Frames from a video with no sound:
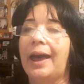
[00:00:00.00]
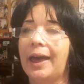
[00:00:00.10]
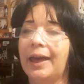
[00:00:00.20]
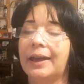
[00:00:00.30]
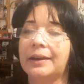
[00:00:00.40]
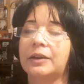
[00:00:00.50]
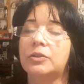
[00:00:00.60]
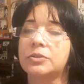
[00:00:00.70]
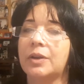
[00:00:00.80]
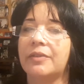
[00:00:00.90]
and I
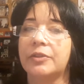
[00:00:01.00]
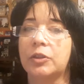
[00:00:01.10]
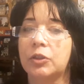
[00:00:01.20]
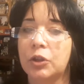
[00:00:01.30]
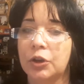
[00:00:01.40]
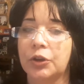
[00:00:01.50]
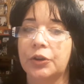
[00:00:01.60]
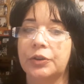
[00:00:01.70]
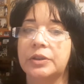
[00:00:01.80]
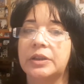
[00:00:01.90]
also haven't
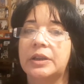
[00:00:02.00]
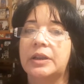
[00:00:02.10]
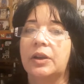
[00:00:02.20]
learned